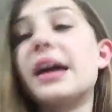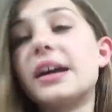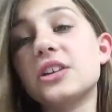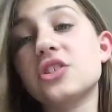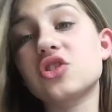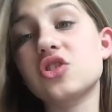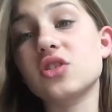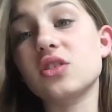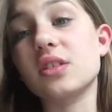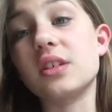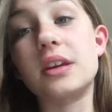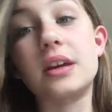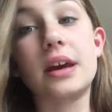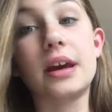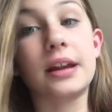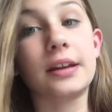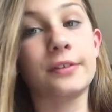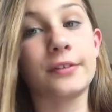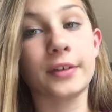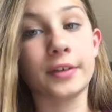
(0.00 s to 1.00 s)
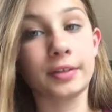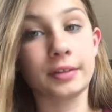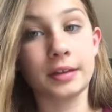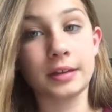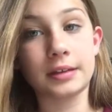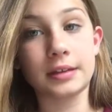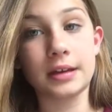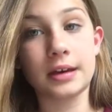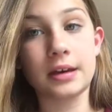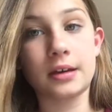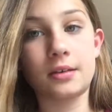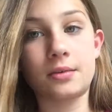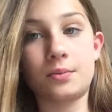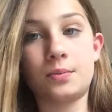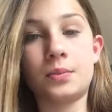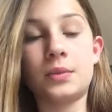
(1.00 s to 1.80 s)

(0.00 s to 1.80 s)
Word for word: actually had a friend like that.